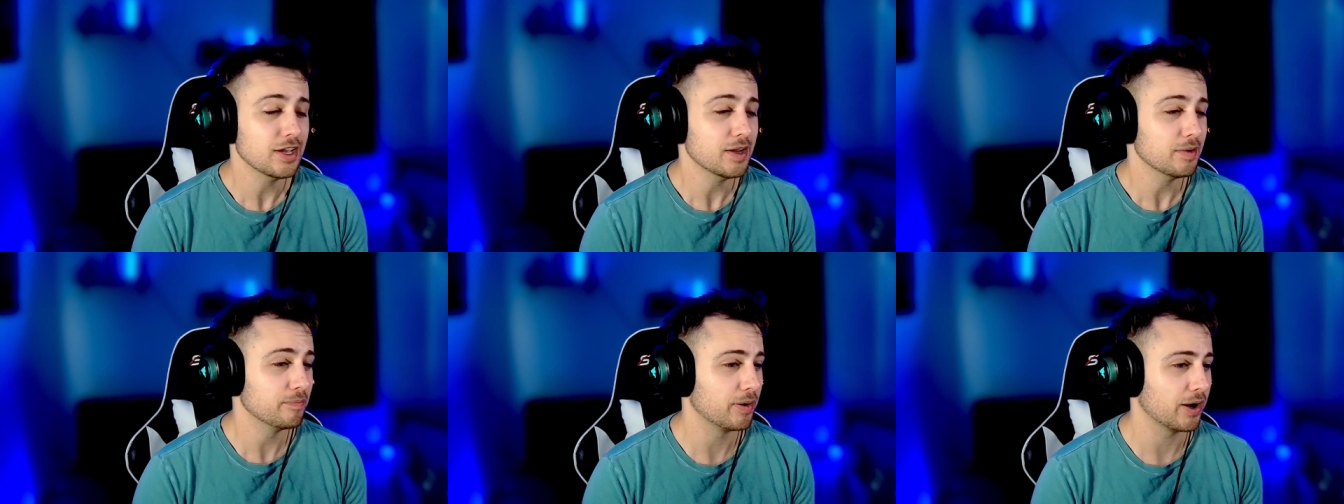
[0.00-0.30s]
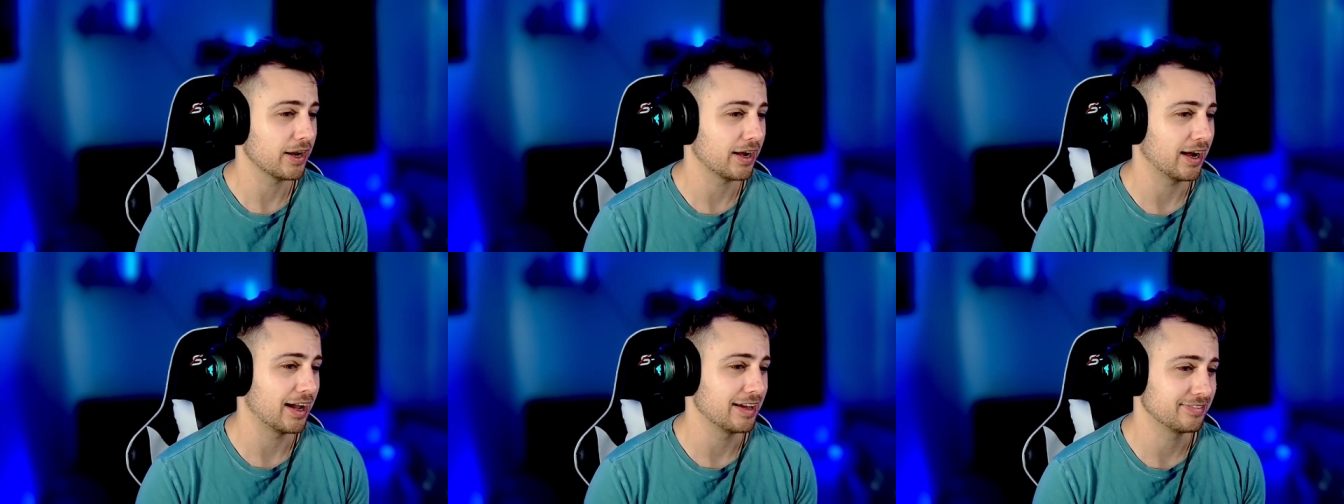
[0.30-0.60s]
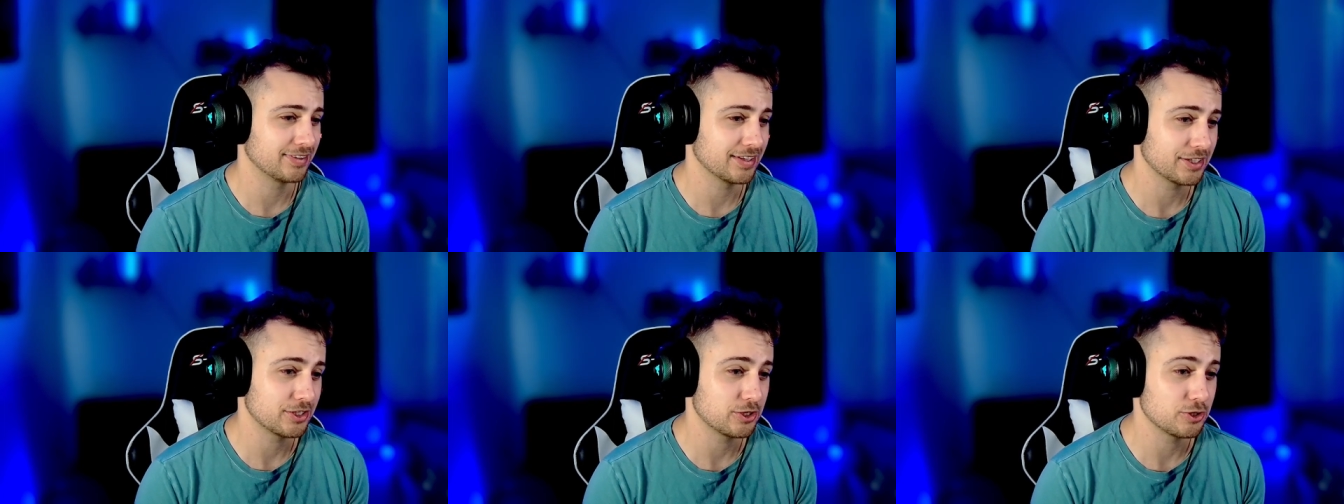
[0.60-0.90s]
but I
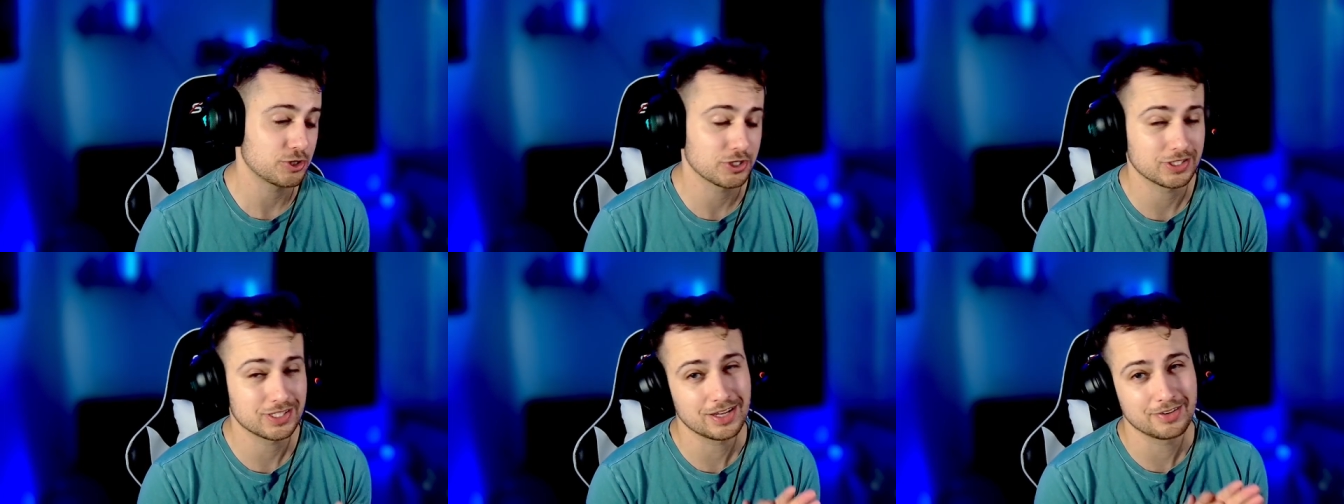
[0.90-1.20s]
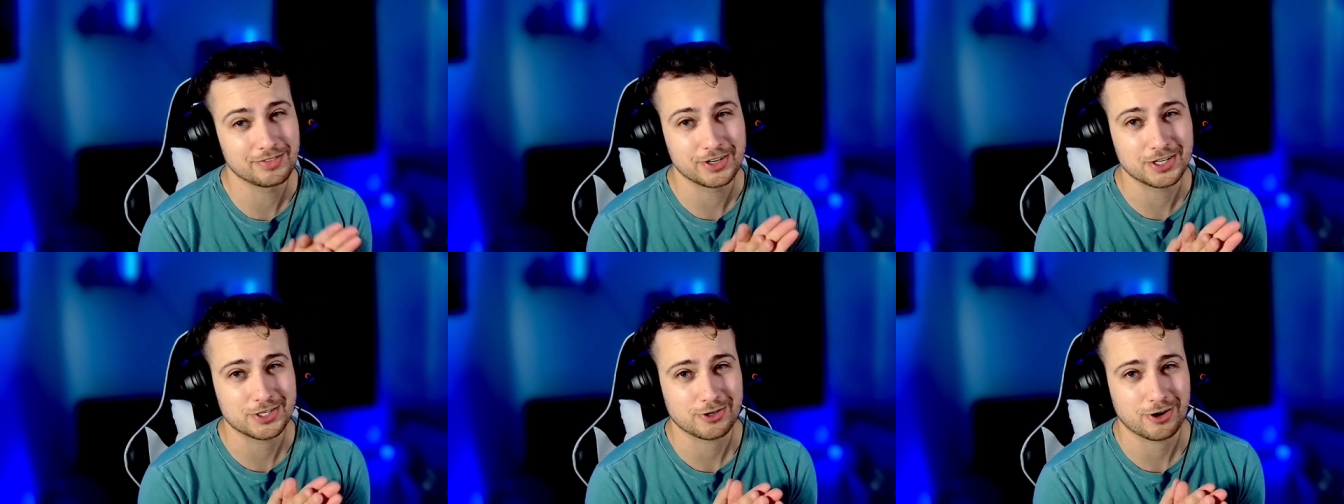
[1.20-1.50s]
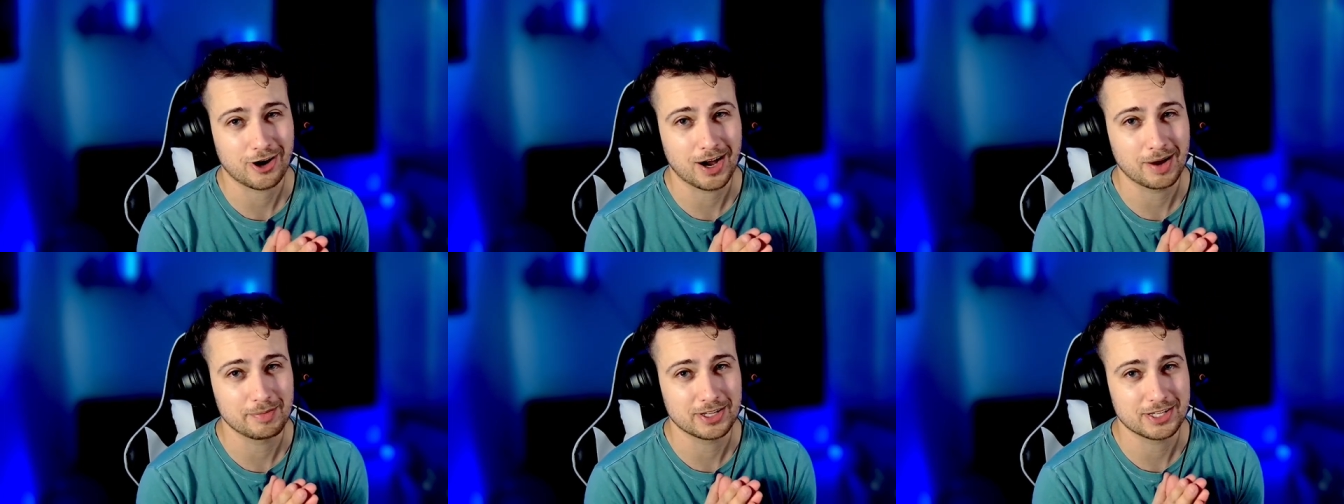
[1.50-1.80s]
think you should give it a
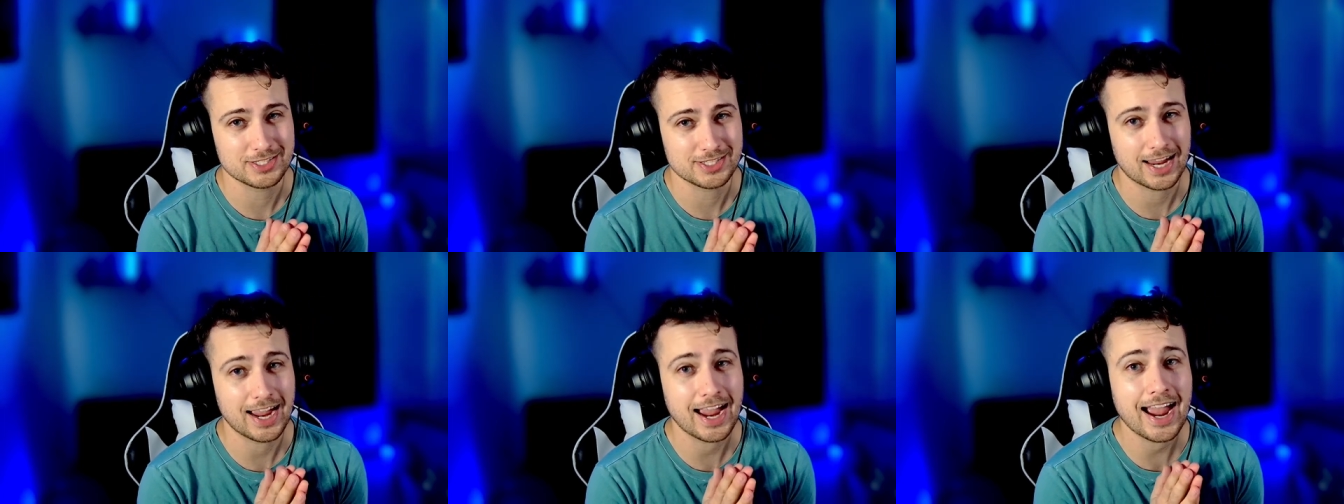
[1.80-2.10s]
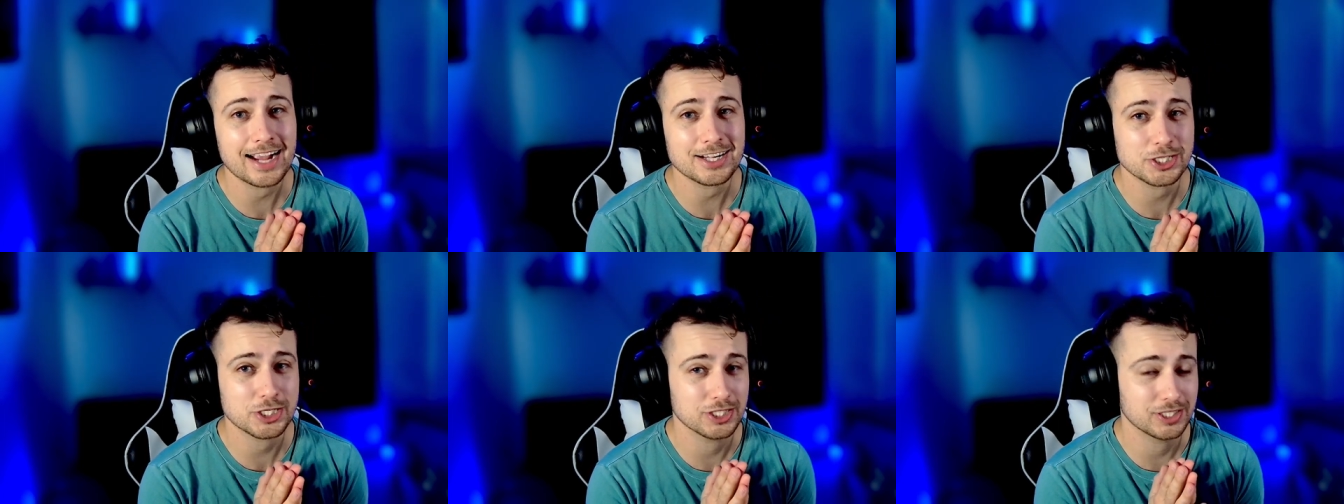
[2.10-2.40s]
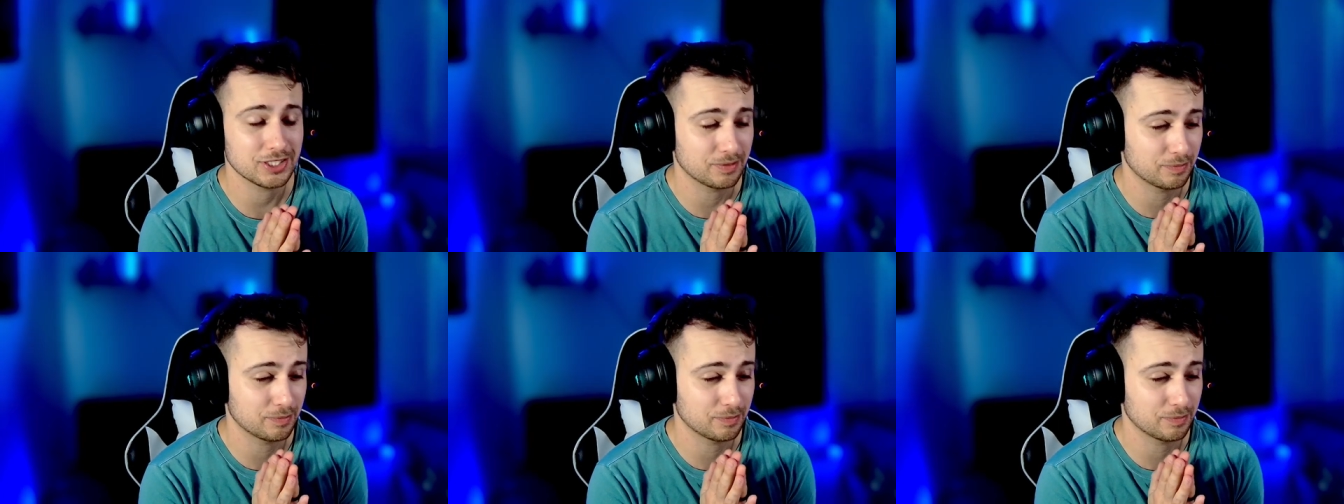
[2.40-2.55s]
try because I actually